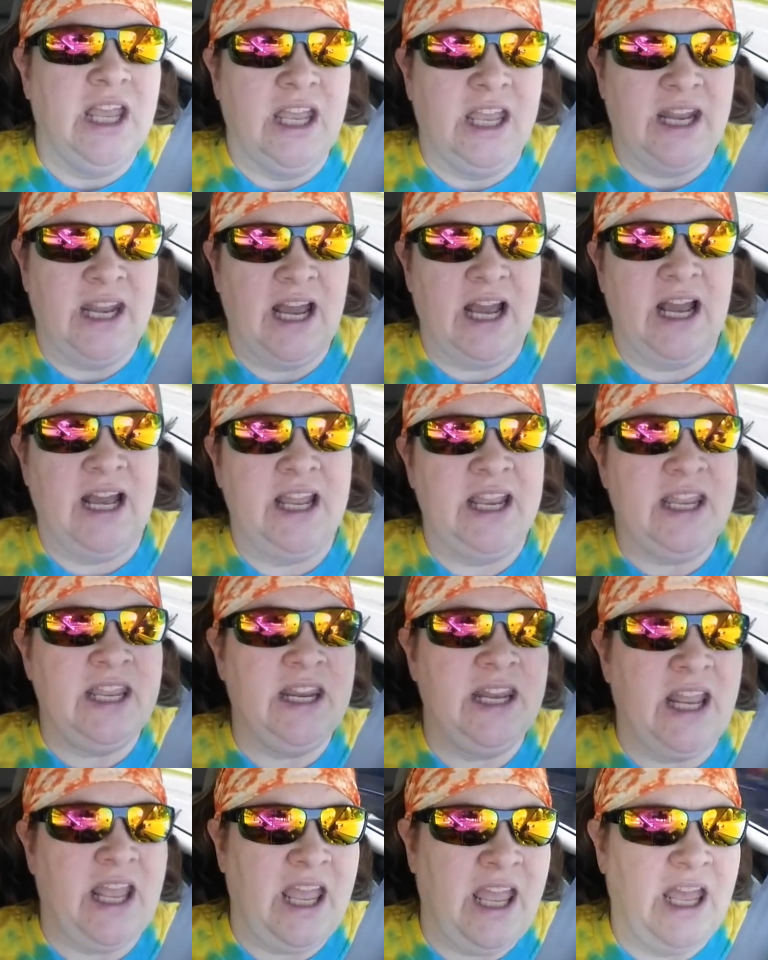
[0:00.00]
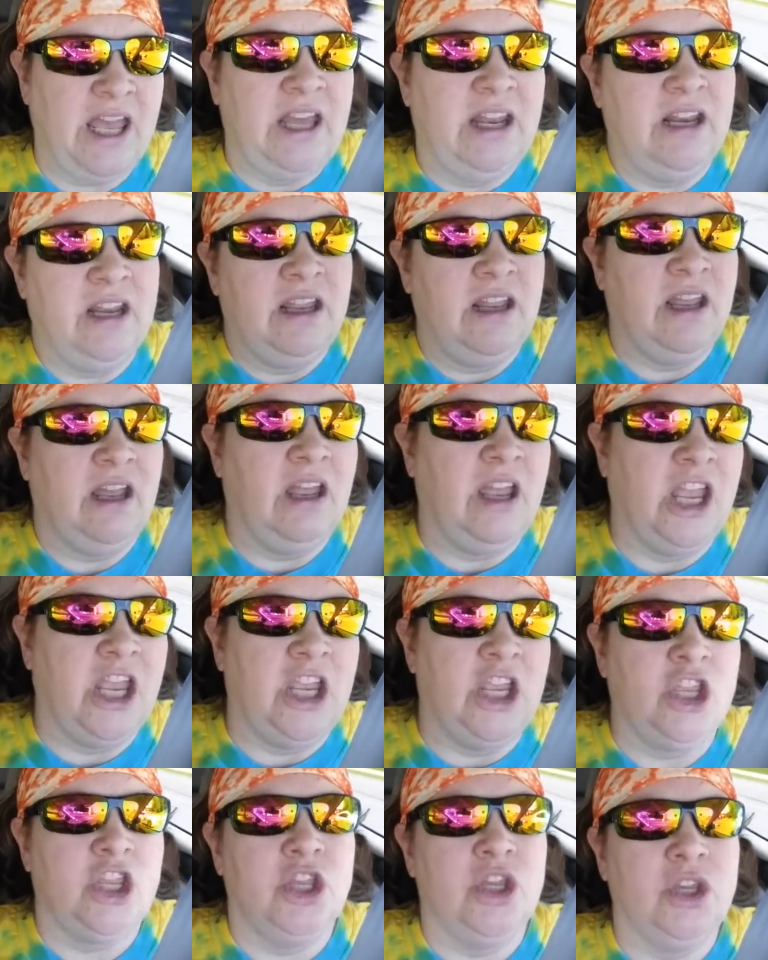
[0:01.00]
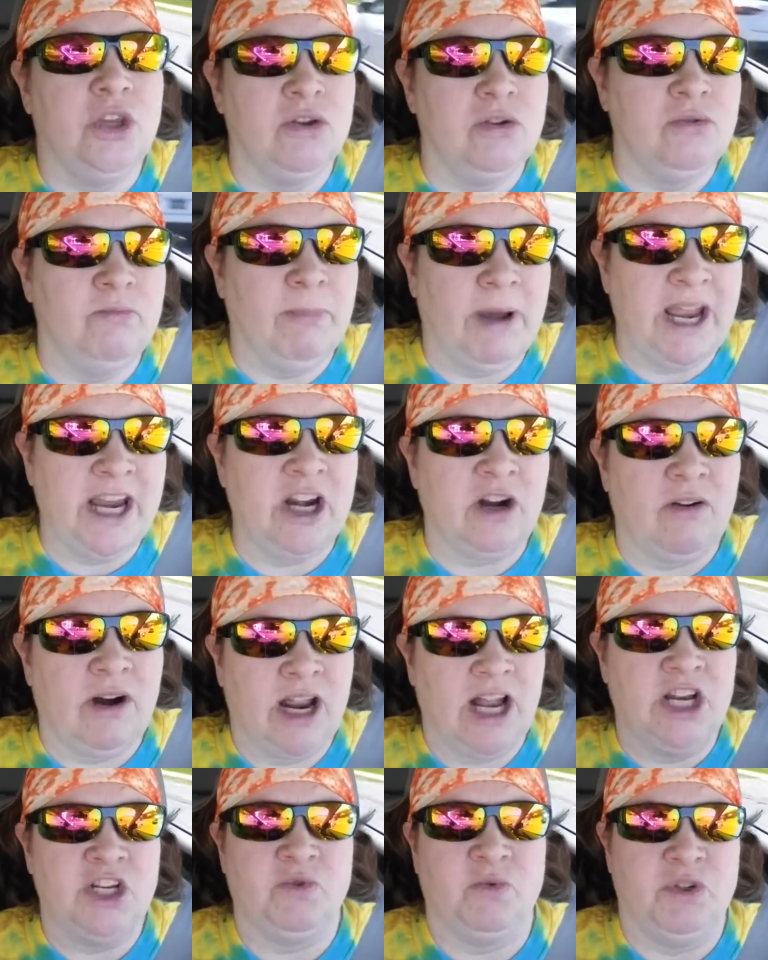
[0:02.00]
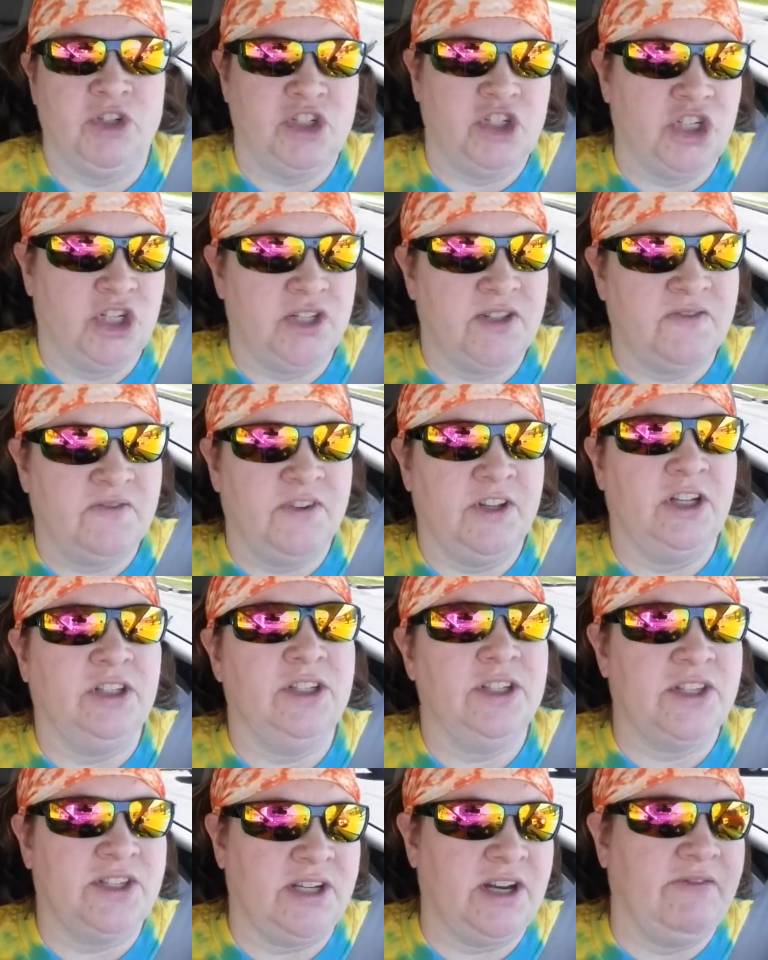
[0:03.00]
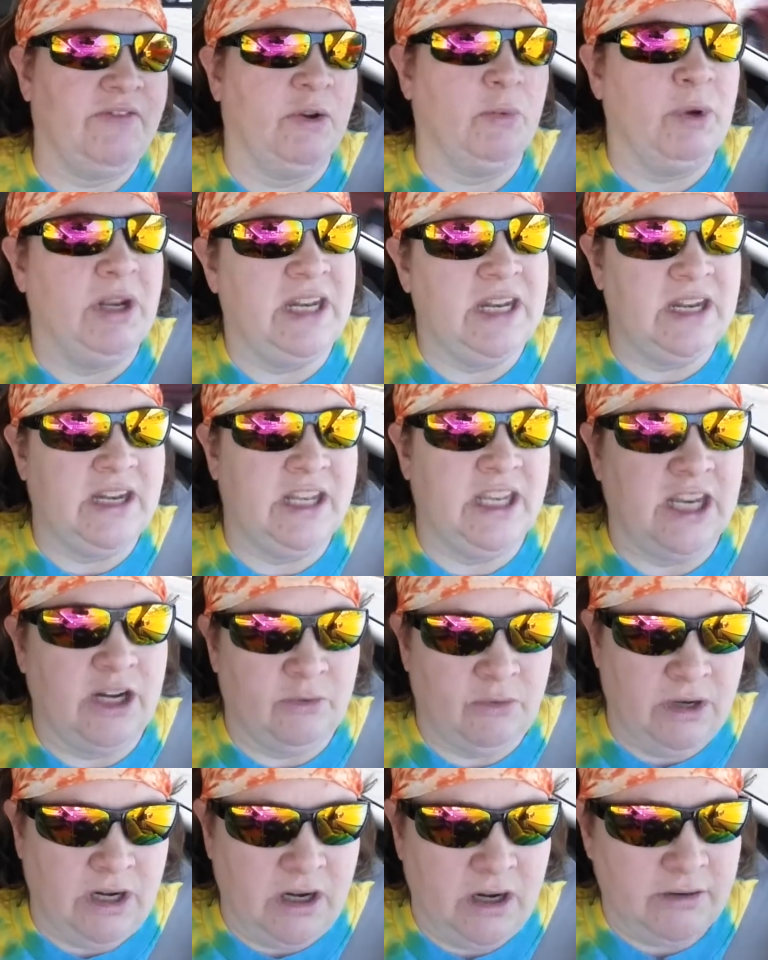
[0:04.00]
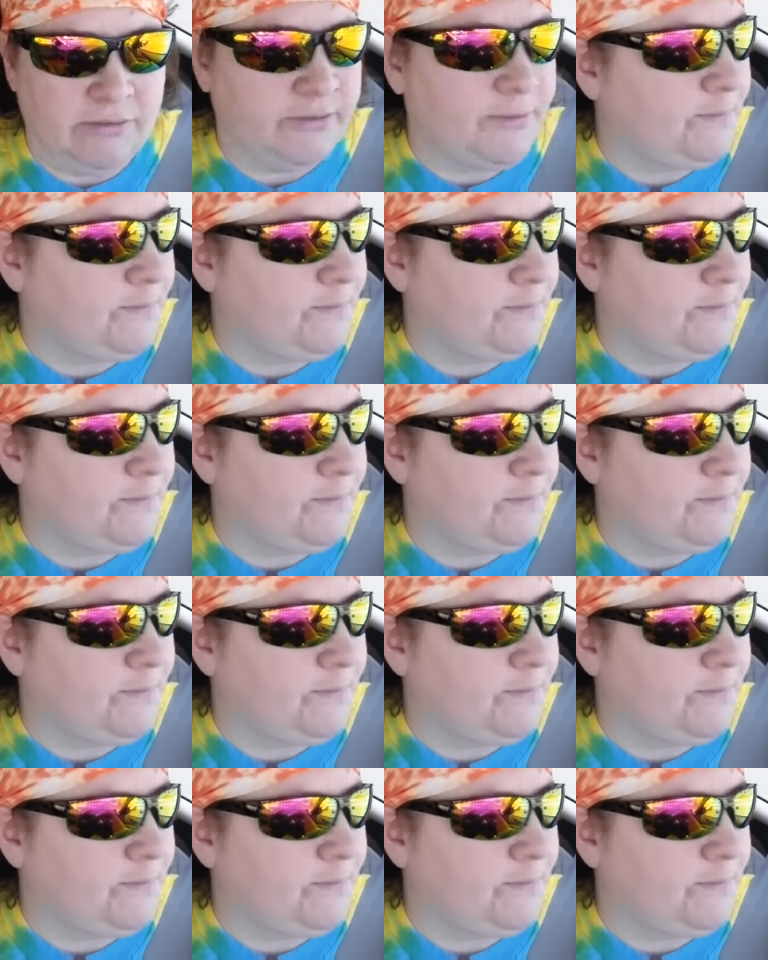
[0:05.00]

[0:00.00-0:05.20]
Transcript: And I had had a huge, my garage was just filled with stuff that we needed to get rid of.